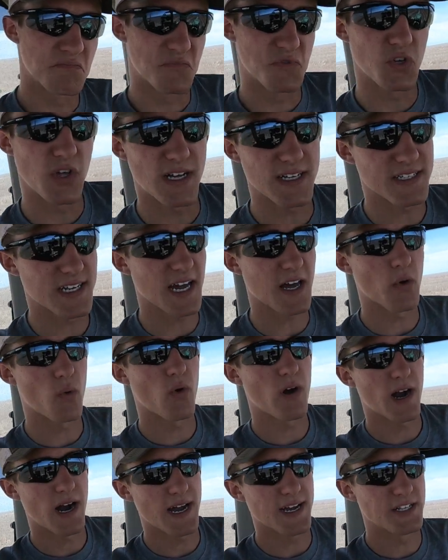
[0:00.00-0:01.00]
So that's kind of
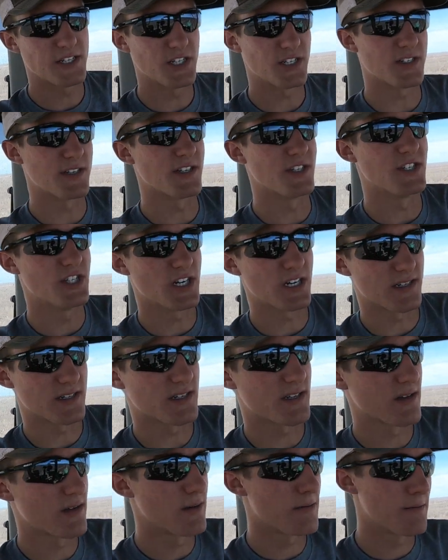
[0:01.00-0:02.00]
where I just
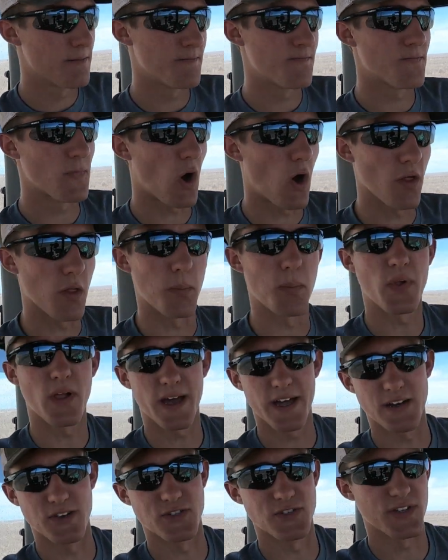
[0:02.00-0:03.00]
adjust all the
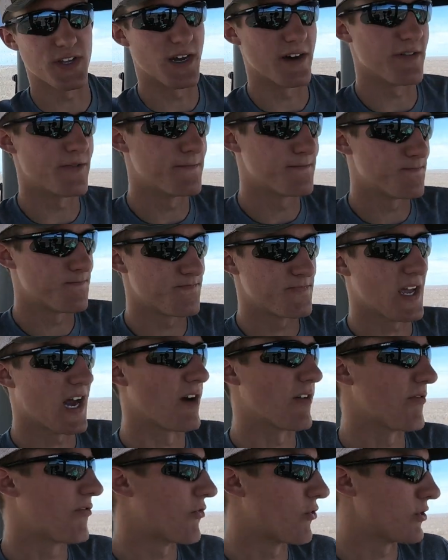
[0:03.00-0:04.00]
planter stuff,
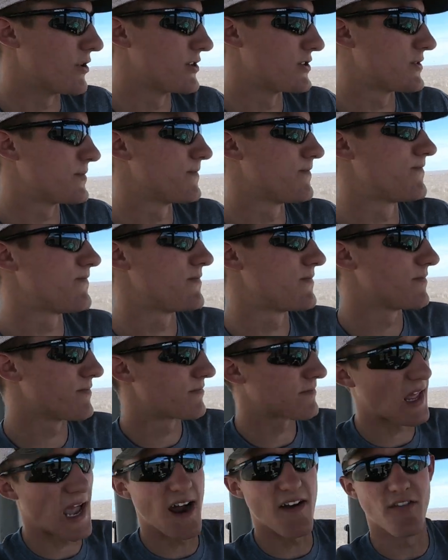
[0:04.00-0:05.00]
downforce,
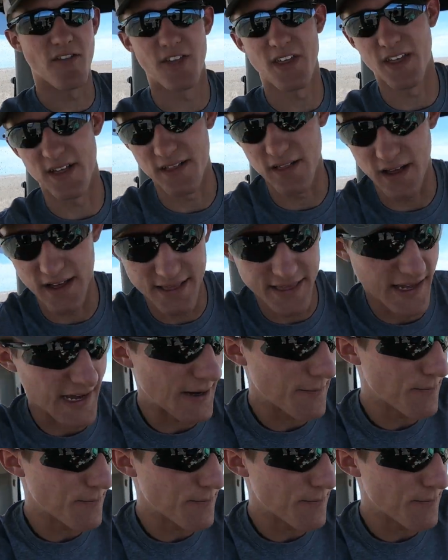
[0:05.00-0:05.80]
everything like that.